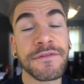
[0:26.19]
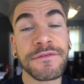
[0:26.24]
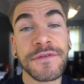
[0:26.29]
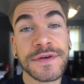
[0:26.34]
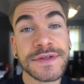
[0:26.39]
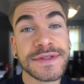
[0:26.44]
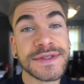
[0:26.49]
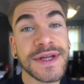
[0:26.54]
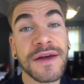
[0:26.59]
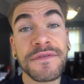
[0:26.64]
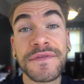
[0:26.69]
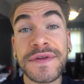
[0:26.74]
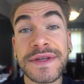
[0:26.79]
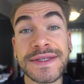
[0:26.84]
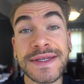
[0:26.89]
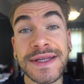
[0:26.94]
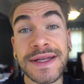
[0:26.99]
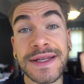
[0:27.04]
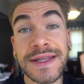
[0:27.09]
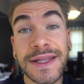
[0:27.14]
First off, it
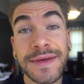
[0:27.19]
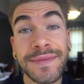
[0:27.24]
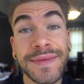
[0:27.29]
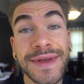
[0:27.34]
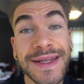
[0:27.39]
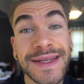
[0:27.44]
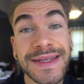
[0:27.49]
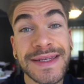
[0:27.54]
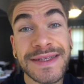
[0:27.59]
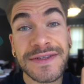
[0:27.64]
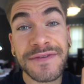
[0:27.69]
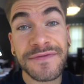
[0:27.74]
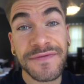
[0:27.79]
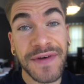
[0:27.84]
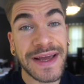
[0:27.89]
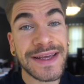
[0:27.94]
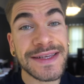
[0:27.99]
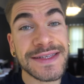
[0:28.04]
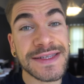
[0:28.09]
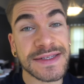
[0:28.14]
is unlimited
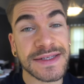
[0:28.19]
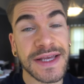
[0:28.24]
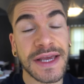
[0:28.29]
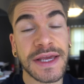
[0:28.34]
devices.